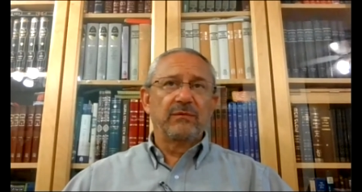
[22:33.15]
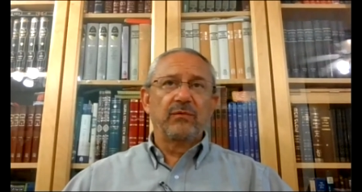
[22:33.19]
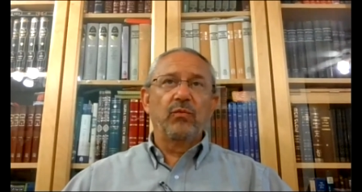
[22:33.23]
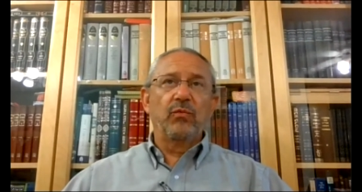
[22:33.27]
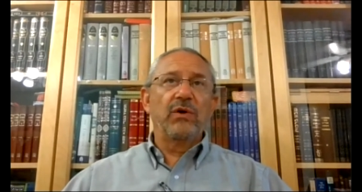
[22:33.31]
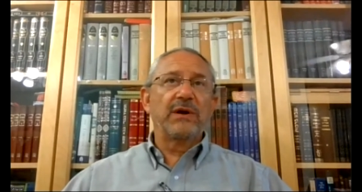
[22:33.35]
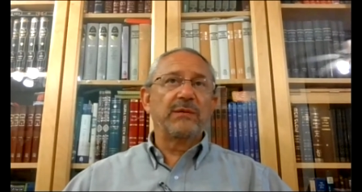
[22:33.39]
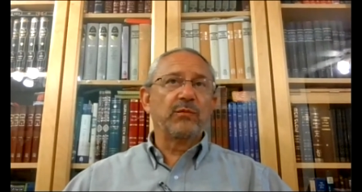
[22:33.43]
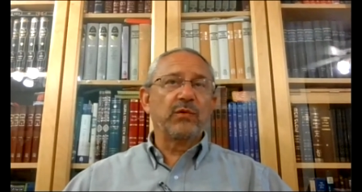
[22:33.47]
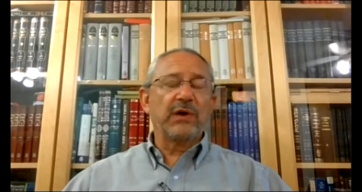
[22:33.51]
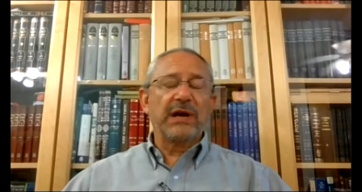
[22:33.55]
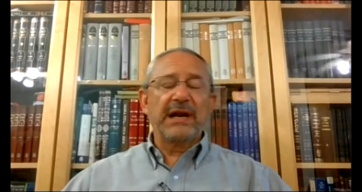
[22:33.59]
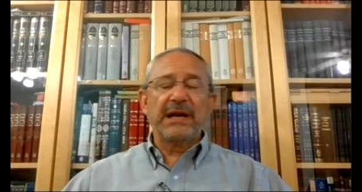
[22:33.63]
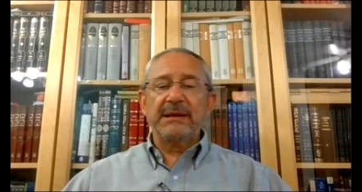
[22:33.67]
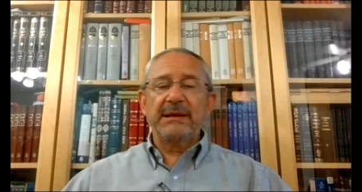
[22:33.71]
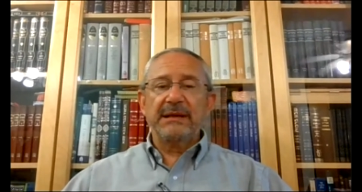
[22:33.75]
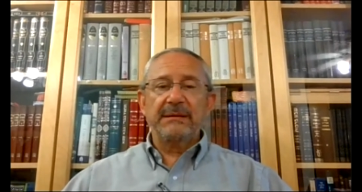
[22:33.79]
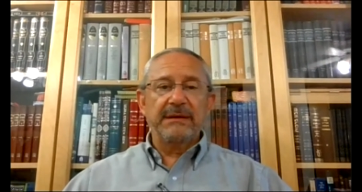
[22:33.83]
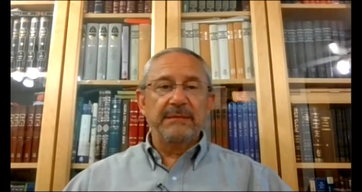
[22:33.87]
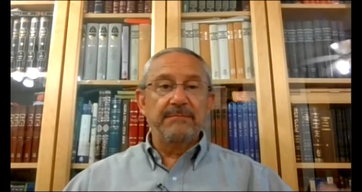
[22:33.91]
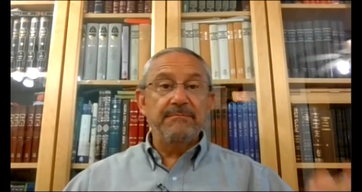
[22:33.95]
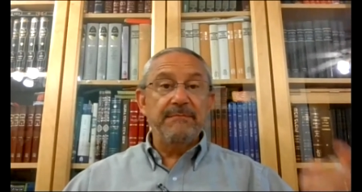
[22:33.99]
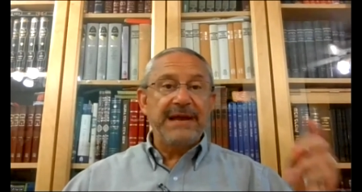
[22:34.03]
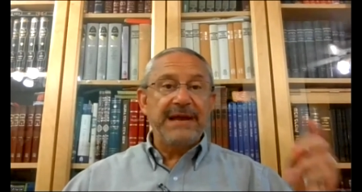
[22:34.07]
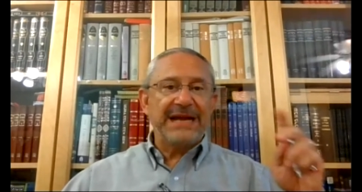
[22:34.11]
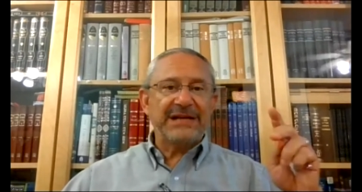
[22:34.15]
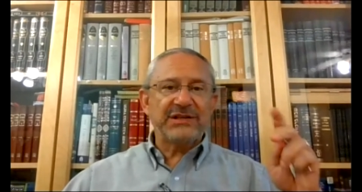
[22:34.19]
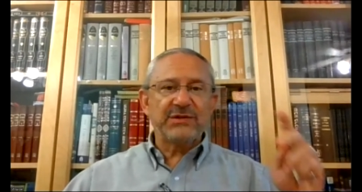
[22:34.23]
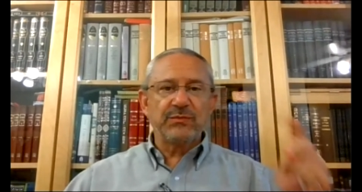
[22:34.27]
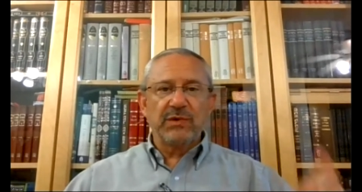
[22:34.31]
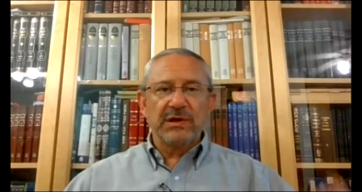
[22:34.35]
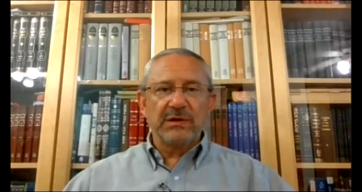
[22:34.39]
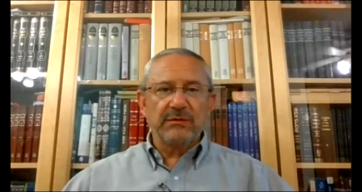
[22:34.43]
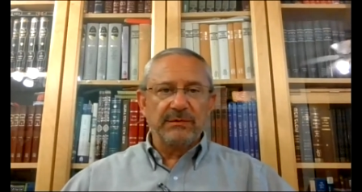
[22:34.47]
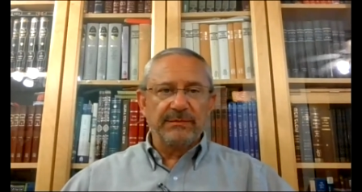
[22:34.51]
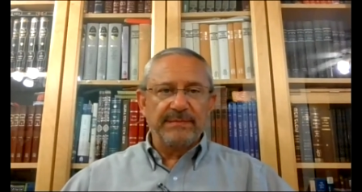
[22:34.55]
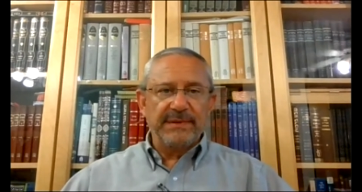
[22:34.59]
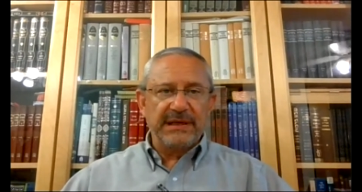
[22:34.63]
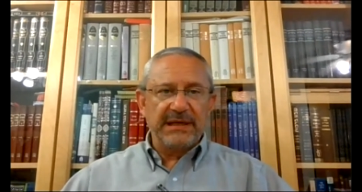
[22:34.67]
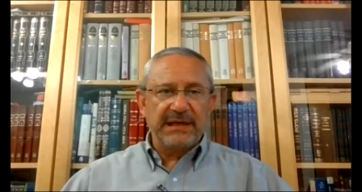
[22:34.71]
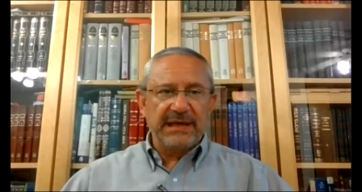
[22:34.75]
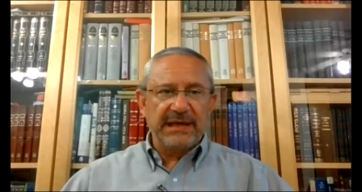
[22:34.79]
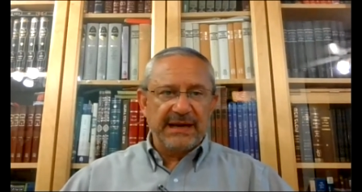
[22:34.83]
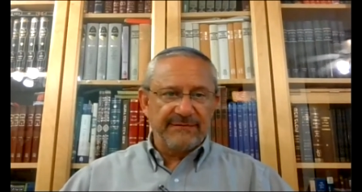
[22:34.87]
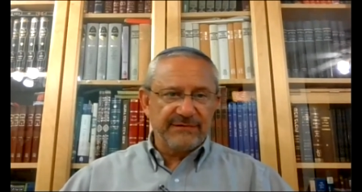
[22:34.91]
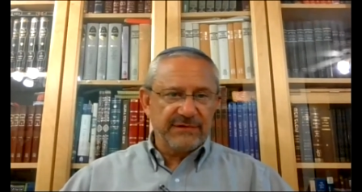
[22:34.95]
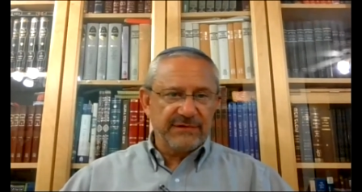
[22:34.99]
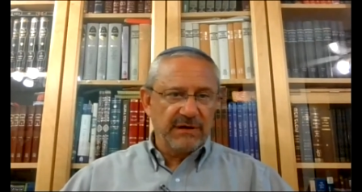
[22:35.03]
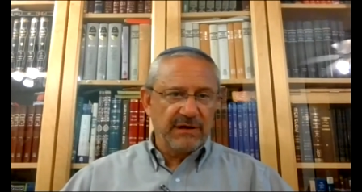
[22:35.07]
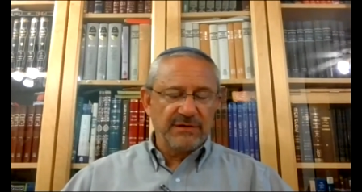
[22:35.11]
one where I imagine what it will
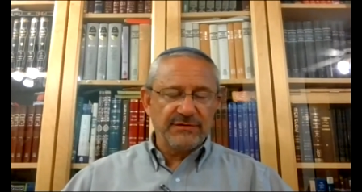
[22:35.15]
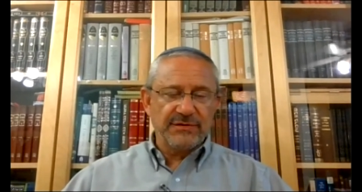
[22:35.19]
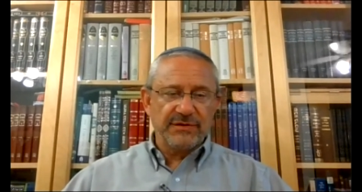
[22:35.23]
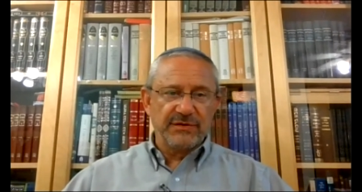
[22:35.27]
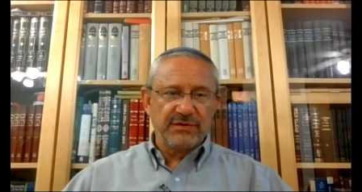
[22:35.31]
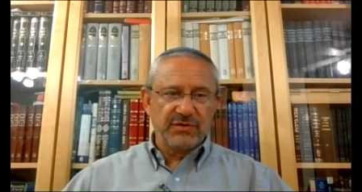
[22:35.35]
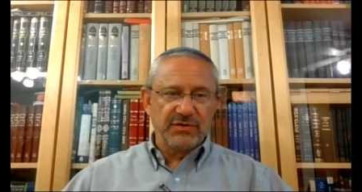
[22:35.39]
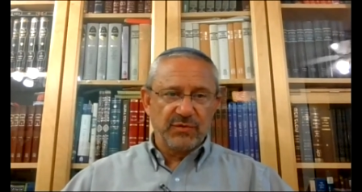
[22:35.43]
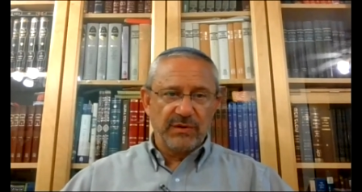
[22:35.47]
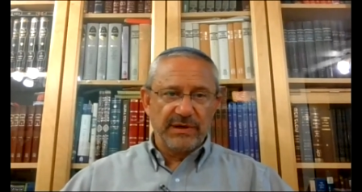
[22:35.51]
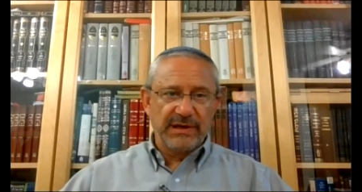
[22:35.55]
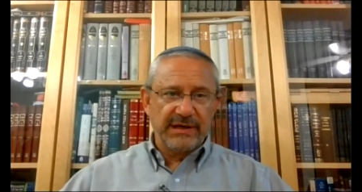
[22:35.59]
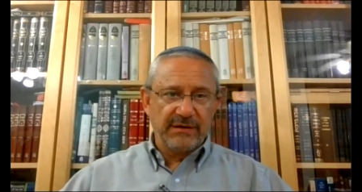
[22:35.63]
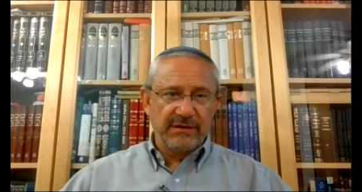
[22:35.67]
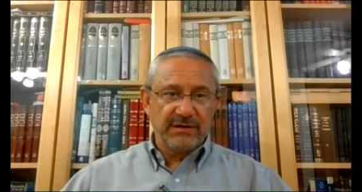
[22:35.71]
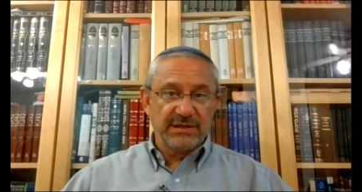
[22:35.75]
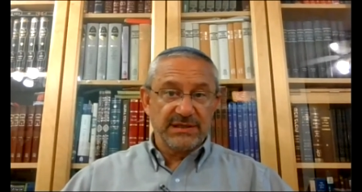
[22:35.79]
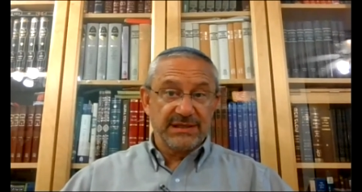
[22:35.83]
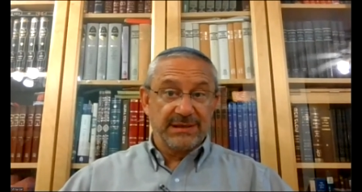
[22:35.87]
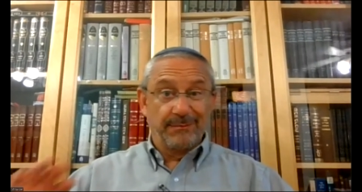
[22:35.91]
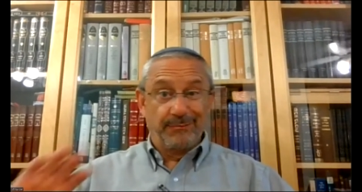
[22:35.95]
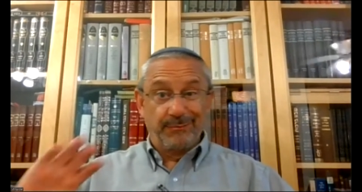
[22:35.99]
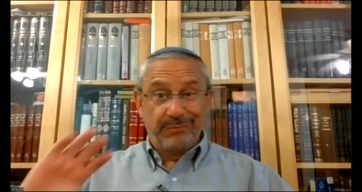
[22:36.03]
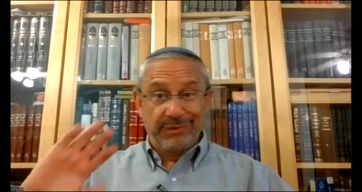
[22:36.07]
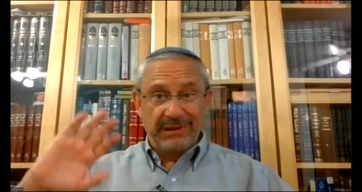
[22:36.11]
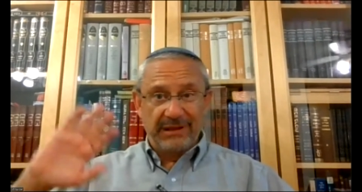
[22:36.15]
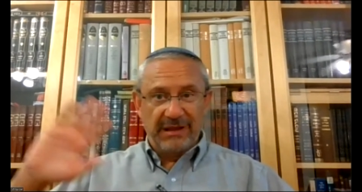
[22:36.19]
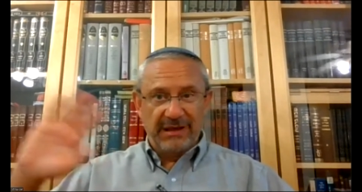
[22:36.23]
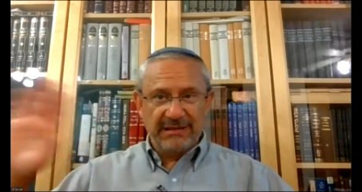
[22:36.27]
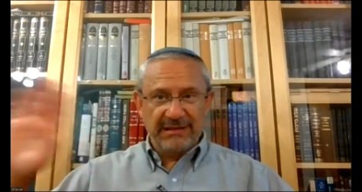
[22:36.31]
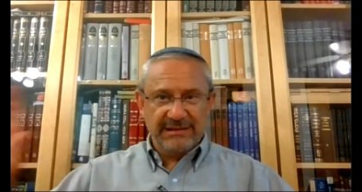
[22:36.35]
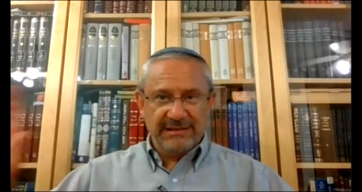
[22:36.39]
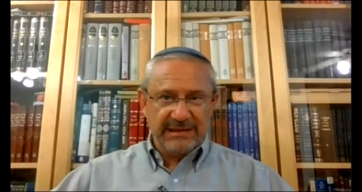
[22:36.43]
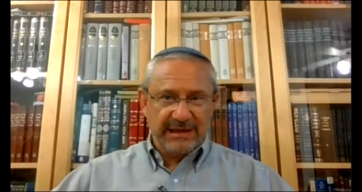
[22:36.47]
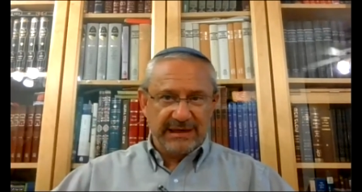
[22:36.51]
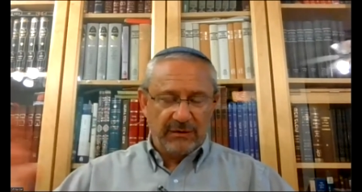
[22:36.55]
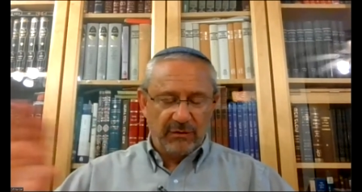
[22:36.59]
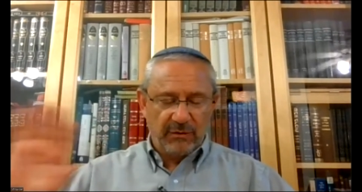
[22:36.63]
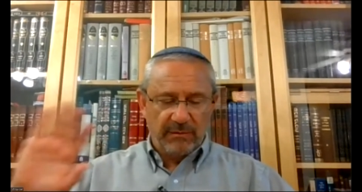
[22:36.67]
be after 120 years plus,